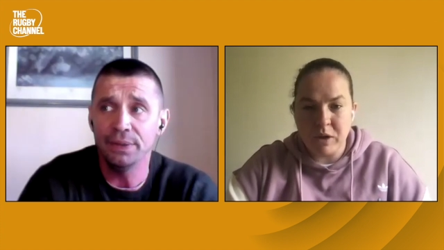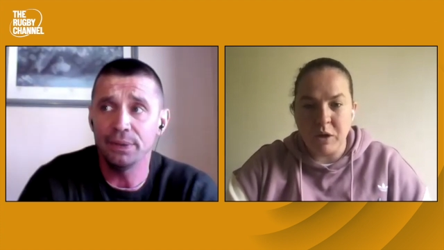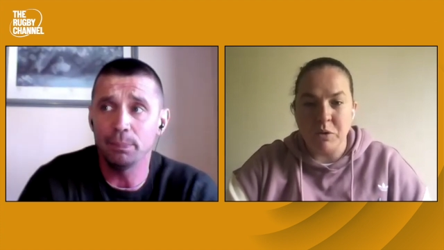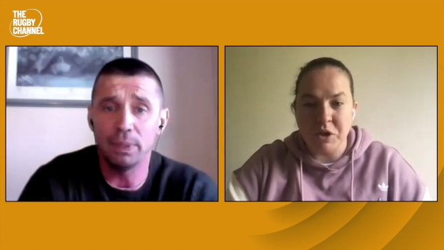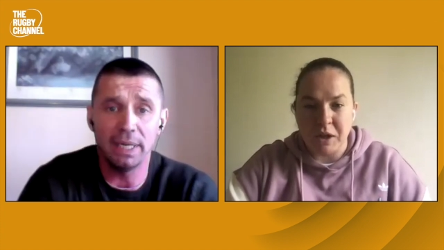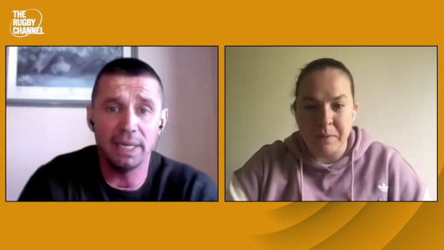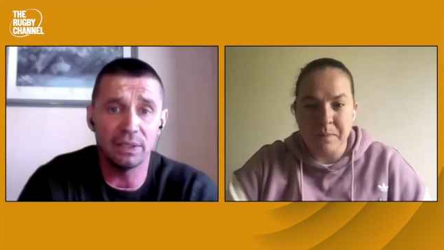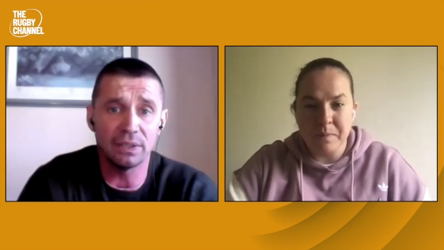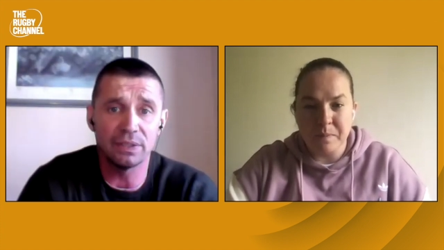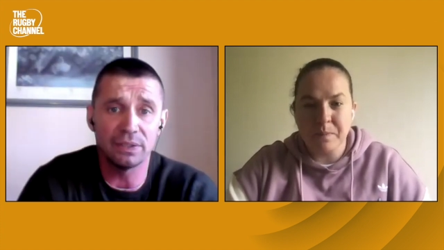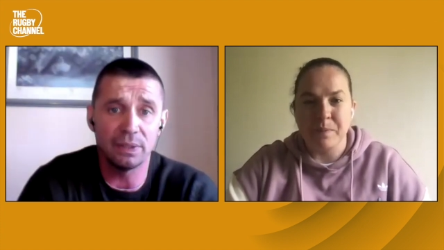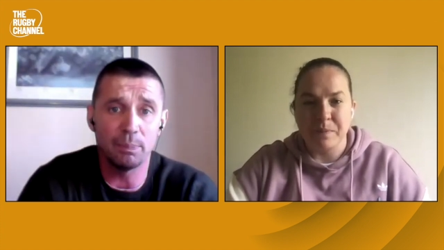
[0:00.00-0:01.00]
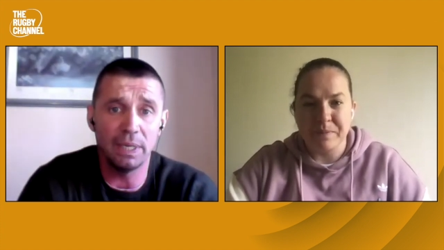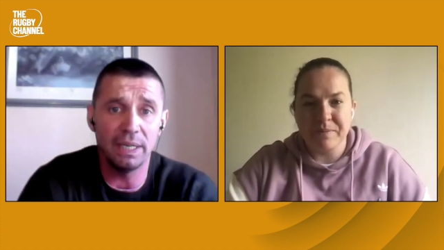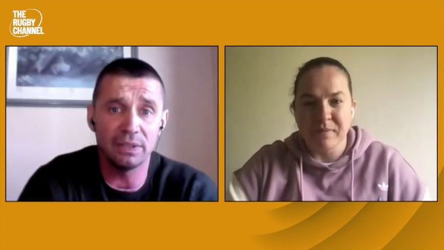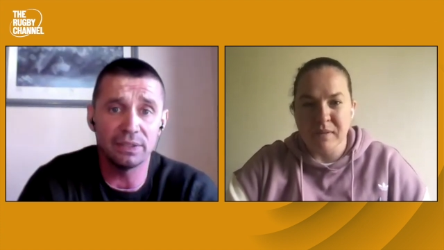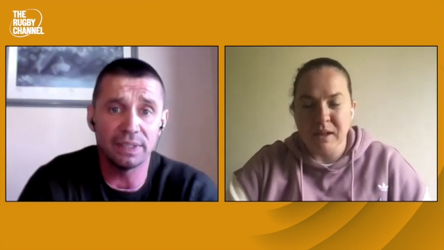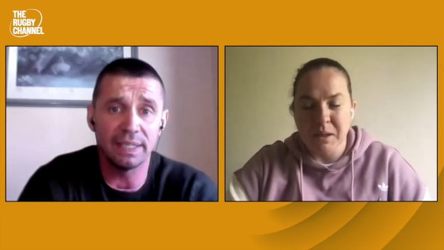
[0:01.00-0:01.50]
Speaker 1: the Huge. players, the
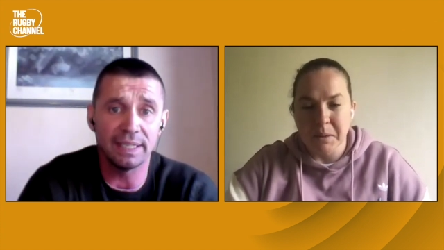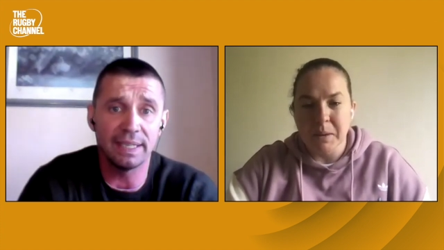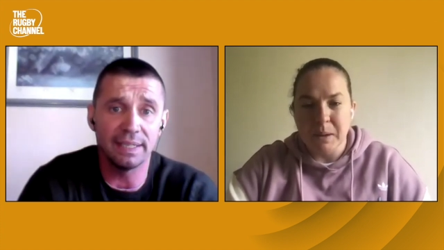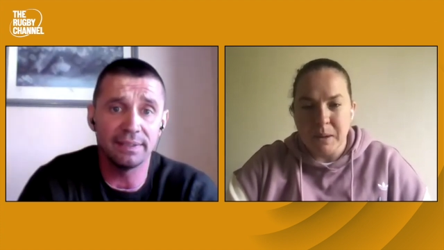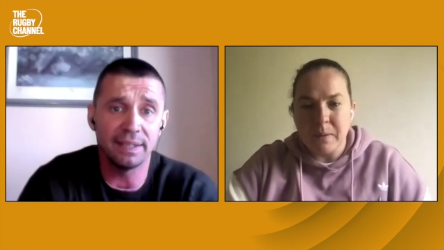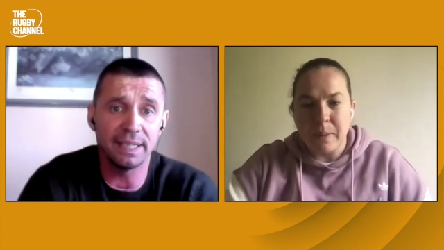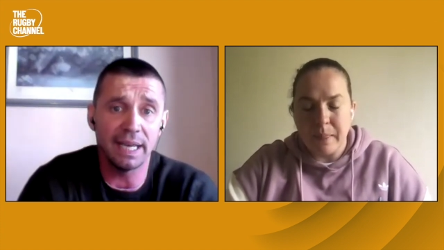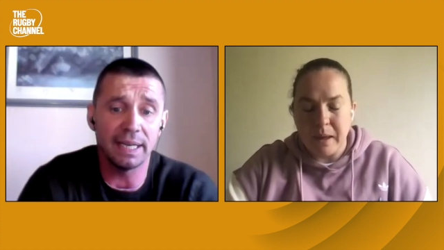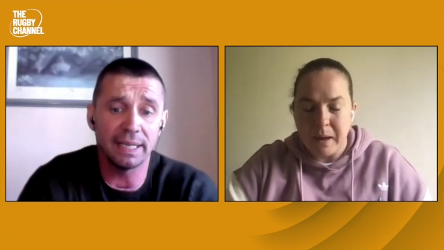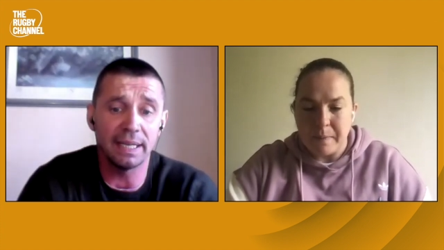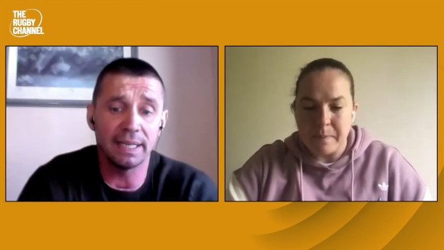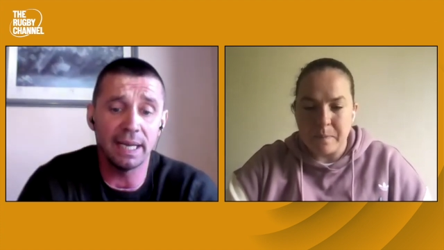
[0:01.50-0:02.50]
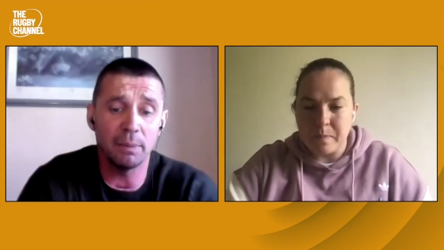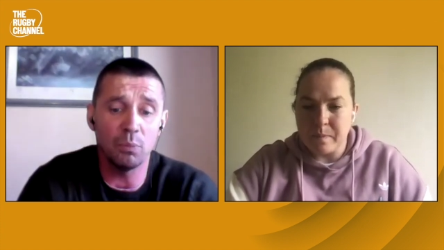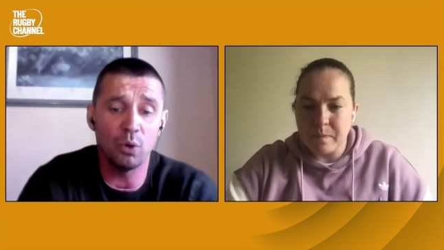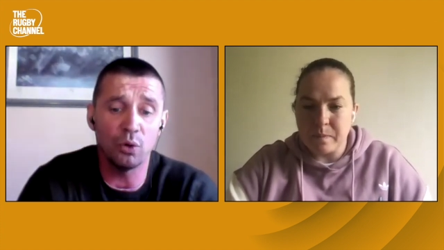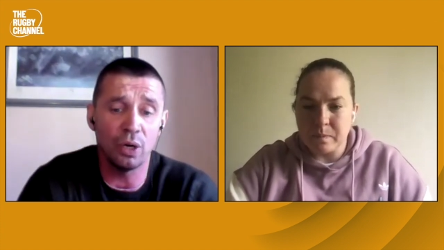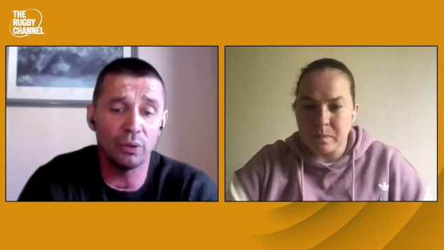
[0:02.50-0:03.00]
players can can get yeah. can get
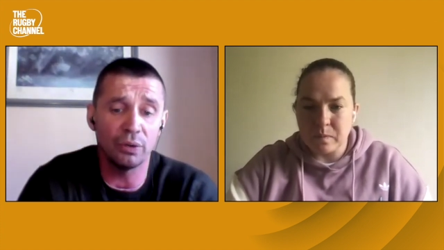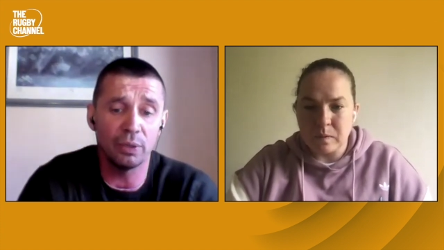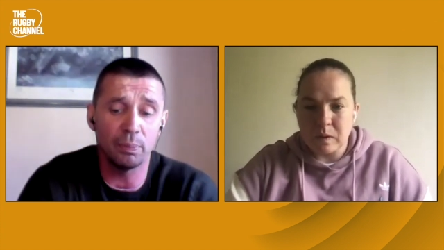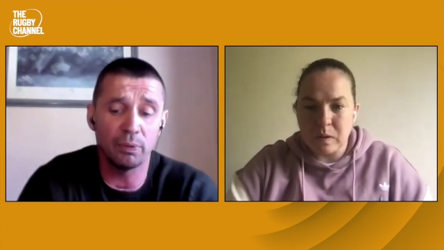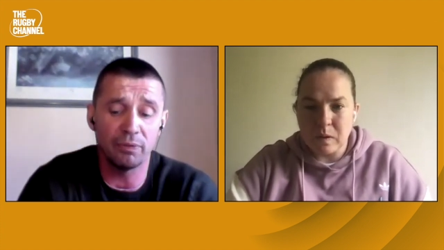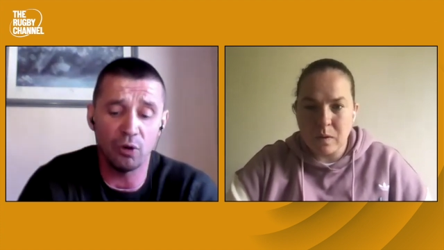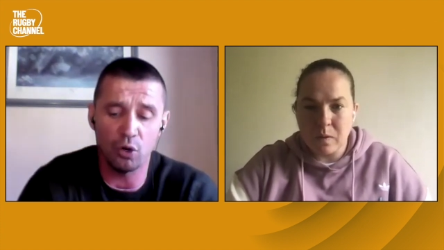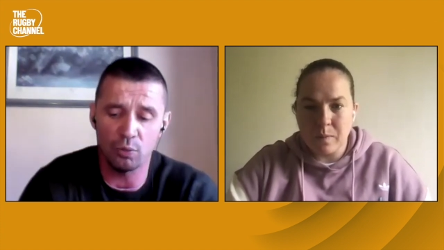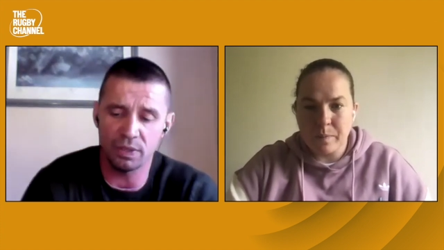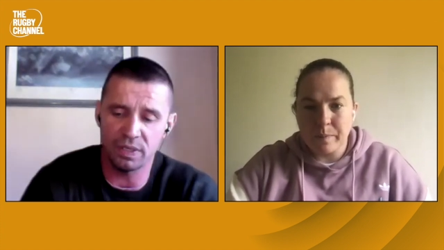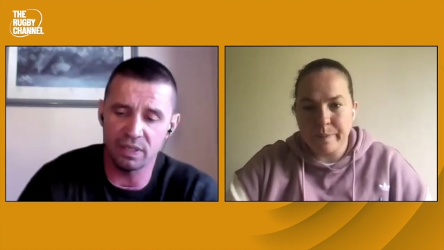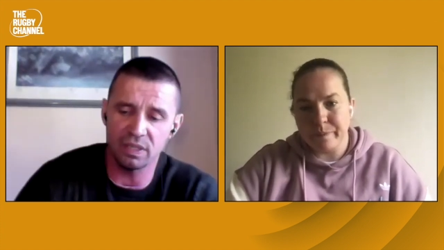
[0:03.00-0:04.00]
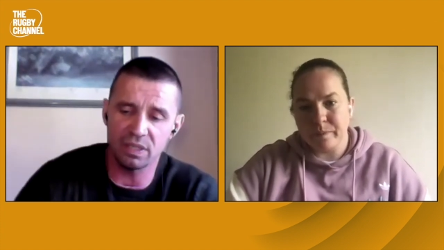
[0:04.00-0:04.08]
more out of the performances